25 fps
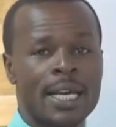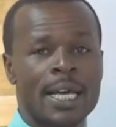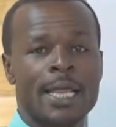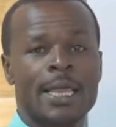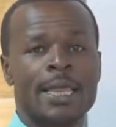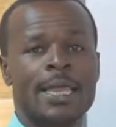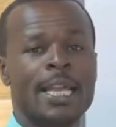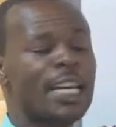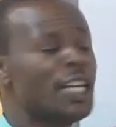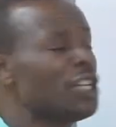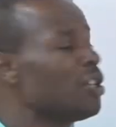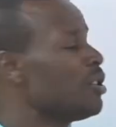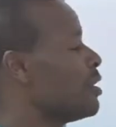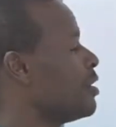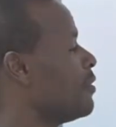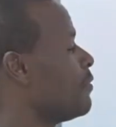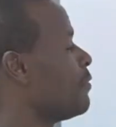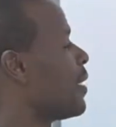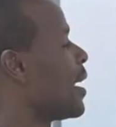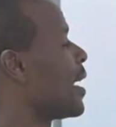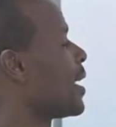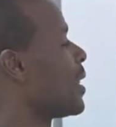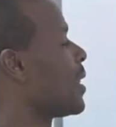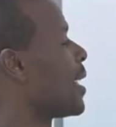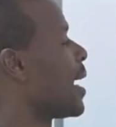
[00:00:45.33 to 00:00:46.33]
then you
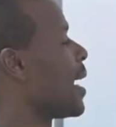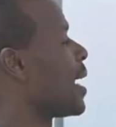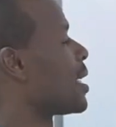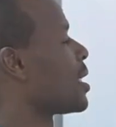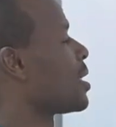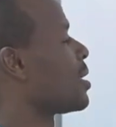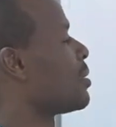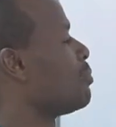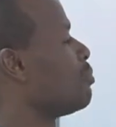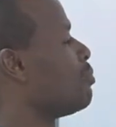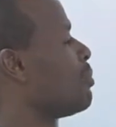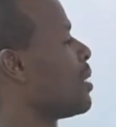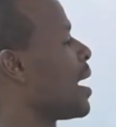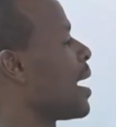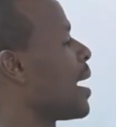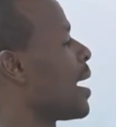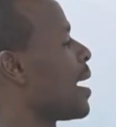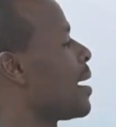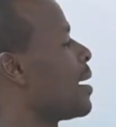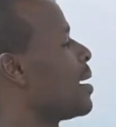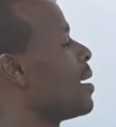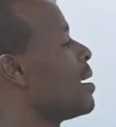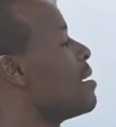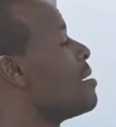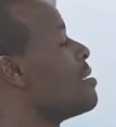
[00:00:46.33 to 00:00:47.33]
divide that by
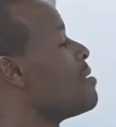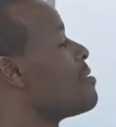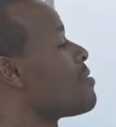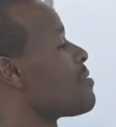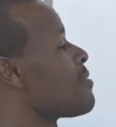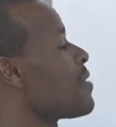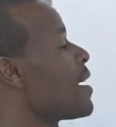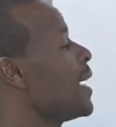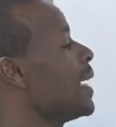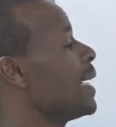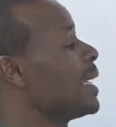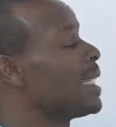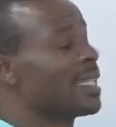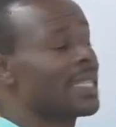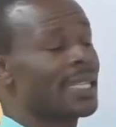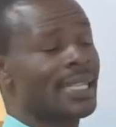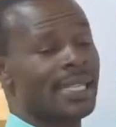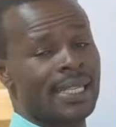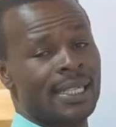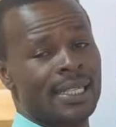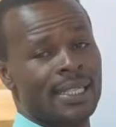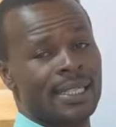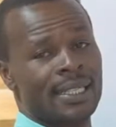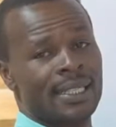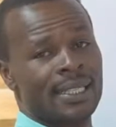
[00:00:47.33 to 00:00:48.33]
rate
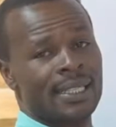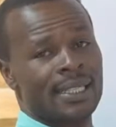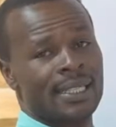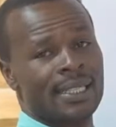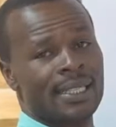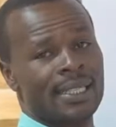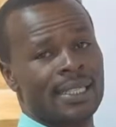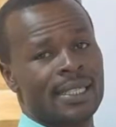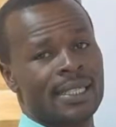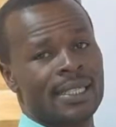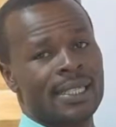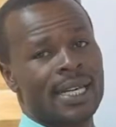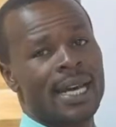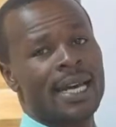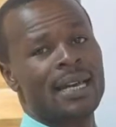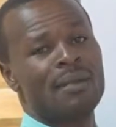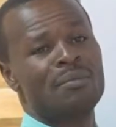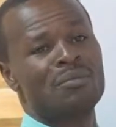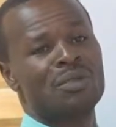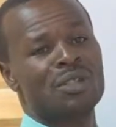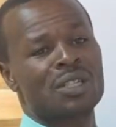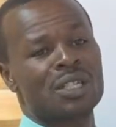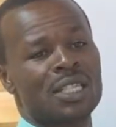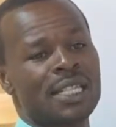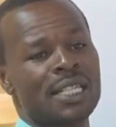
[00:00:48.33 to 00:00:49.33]
times